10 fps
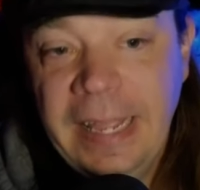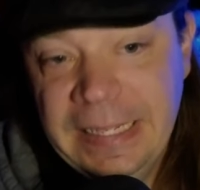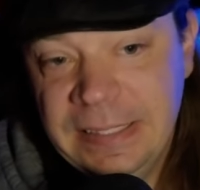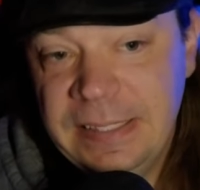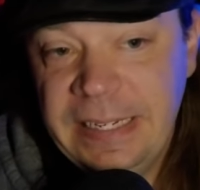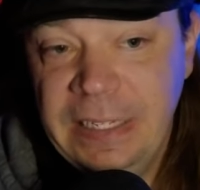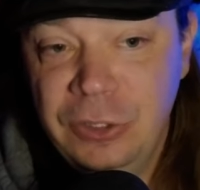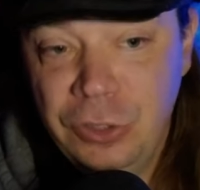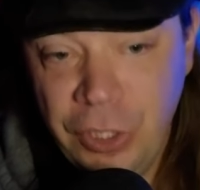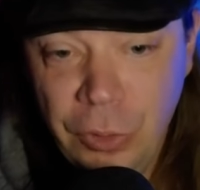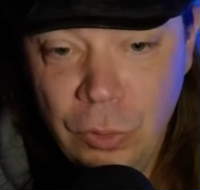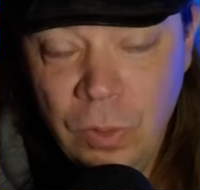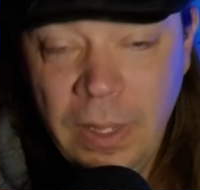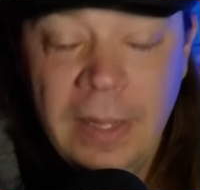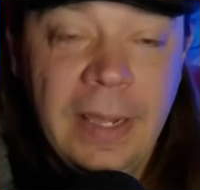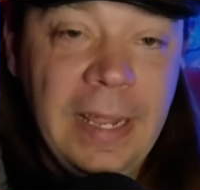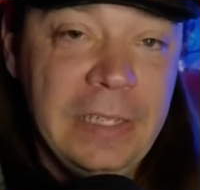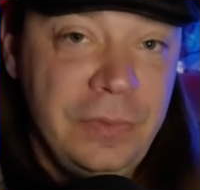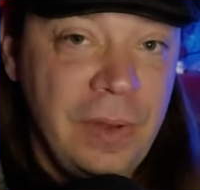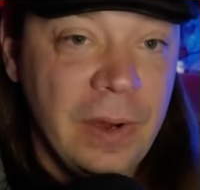scene two
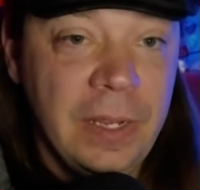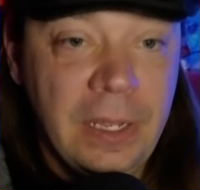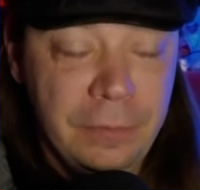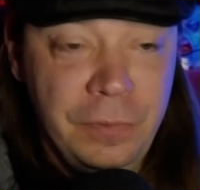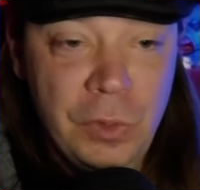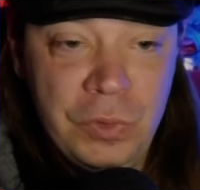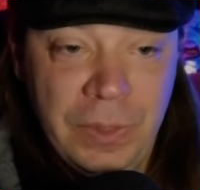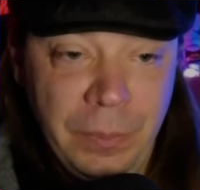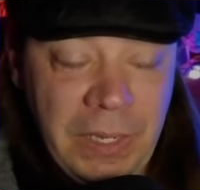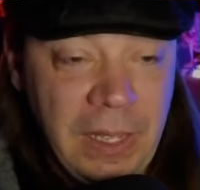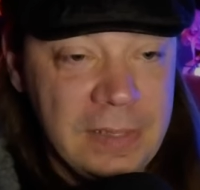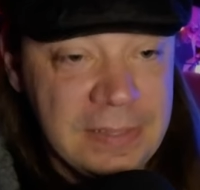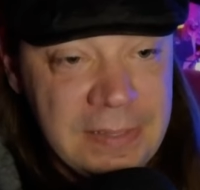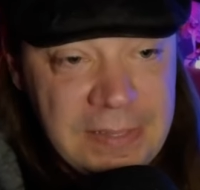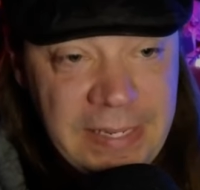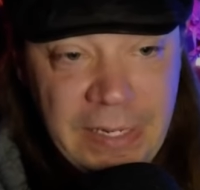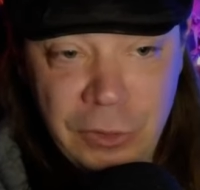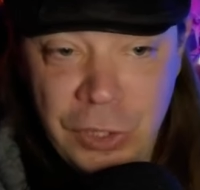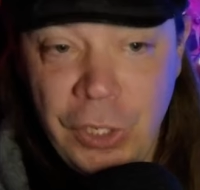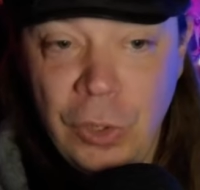is very confusing, because in scene
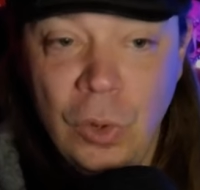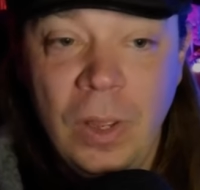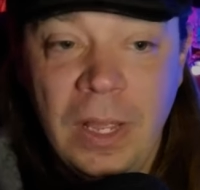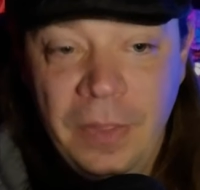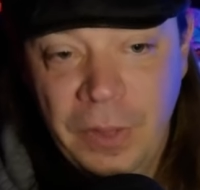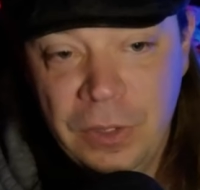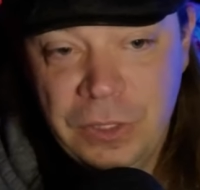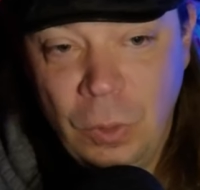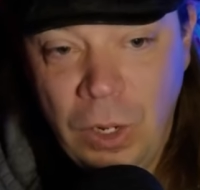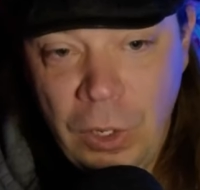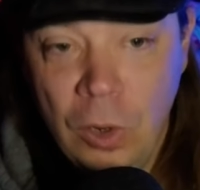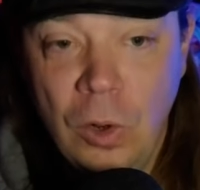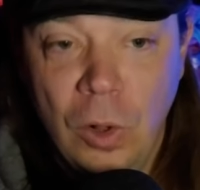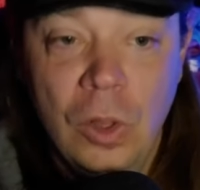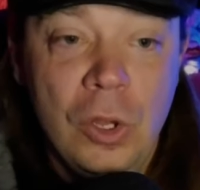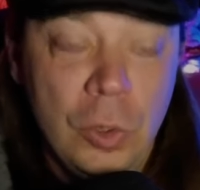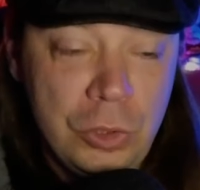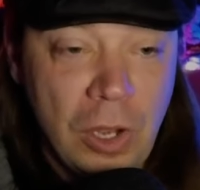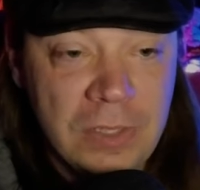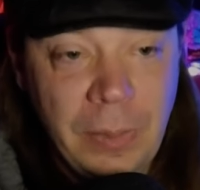two, there's a girl who
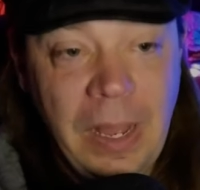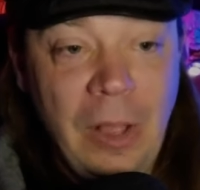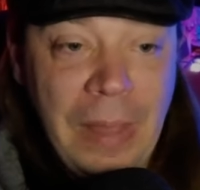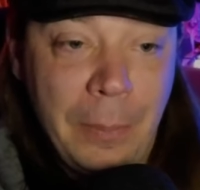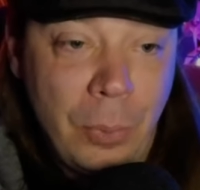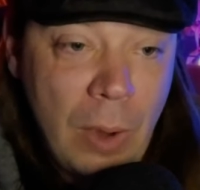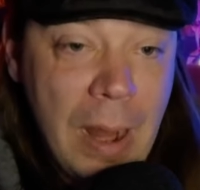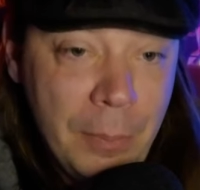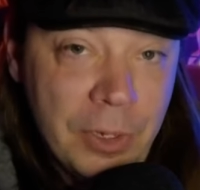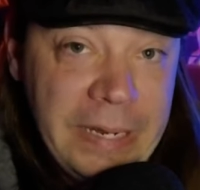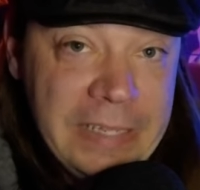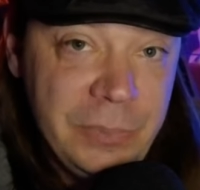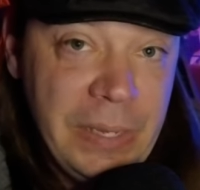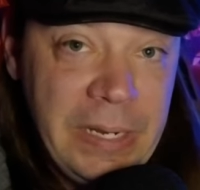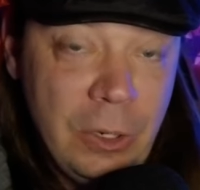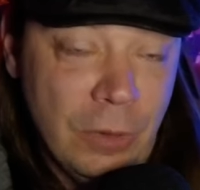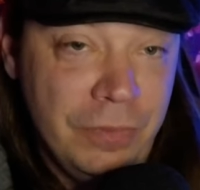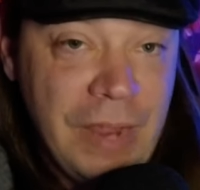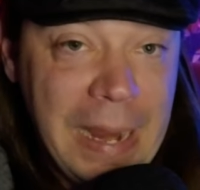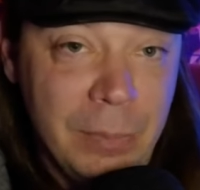talks about how that property has been in her
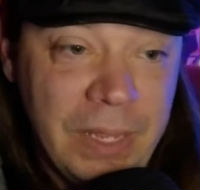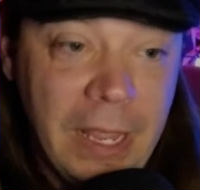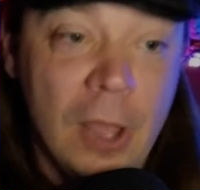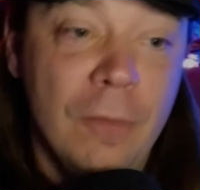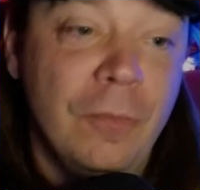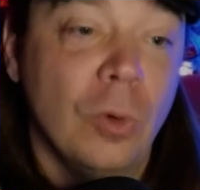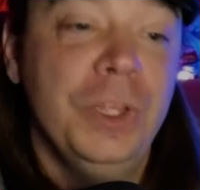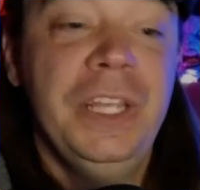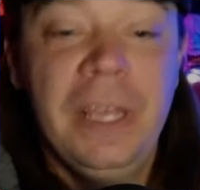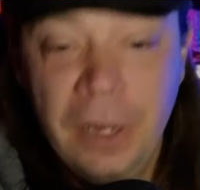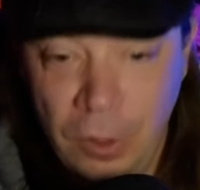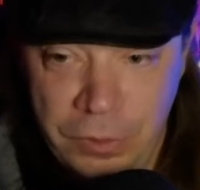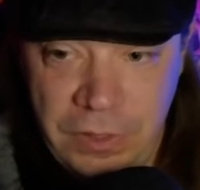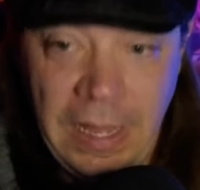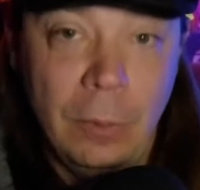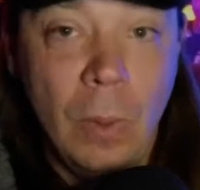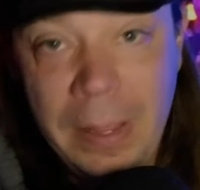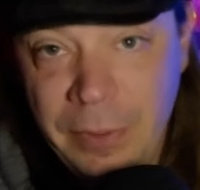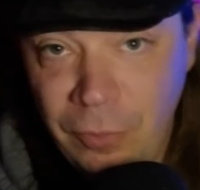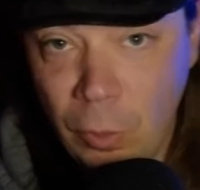family for years, like
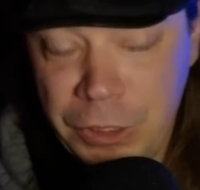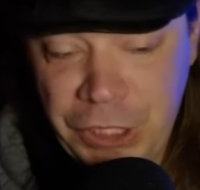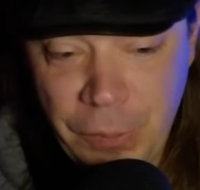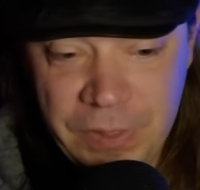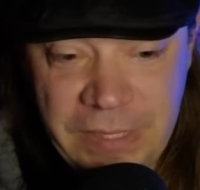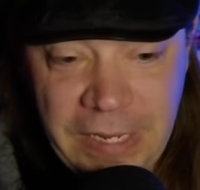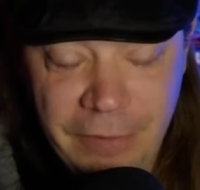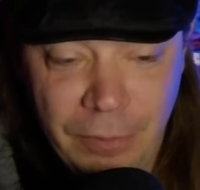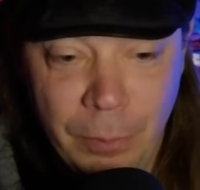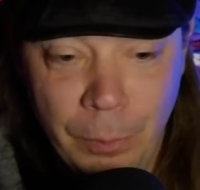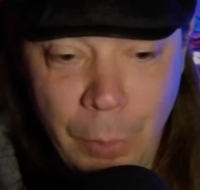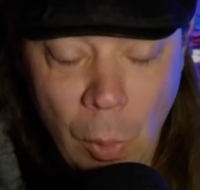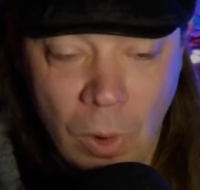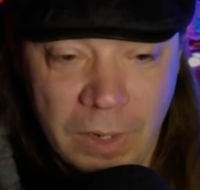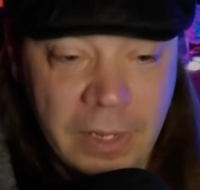way before she was even born.